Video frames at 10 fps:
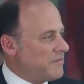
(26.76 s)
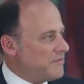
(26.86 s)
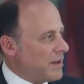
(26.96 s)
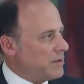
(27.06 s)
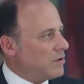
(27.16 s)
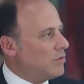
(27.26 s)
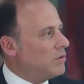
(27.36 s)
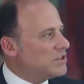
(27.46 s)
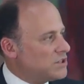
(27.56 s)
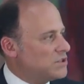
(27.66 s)
Fabio,
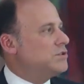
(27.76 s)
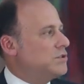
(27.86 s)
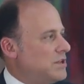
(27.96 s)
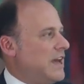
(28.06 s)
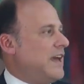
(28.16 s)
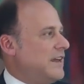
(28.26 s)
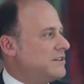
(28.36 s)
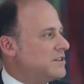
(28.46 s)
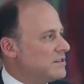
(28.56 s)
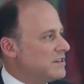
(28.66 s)
what is today
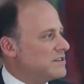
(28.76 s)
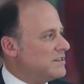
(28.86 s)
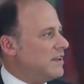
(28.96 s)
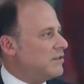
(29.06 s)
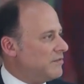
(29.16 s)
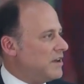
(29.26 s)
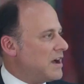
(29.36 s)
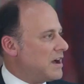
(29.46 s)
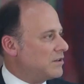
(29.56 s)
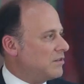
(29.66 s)
the state of the
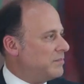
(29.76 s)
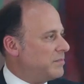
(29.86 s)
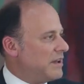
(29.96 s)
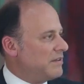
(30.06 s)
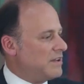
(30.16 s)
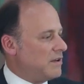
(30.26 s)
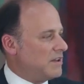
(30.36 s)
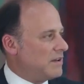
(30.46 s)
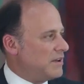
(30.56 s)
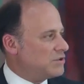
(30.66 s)
art of private
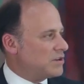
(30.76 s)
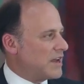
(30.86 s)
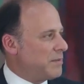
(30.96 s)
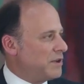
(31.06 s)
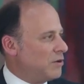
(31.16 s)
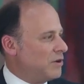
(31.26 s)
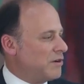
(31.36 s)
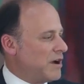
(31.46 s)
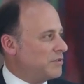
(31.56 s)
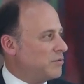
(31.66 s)
equity venture capital all
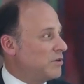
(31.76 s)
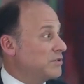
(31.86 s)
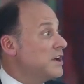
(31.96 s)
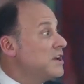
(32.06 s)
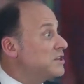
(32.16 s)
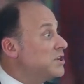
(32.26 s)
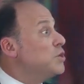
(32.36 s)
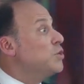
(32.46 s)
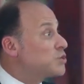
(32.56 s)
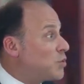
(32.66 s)
around the world? It's a
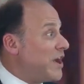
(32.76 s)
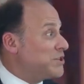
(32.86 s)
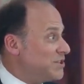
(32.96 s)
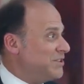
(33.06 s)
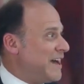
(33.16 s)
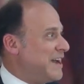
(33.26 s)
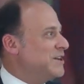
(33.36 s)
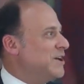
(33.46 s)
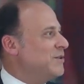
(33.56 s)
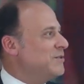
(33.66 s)
huge question, I
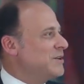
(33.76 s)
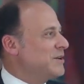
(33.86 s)
know.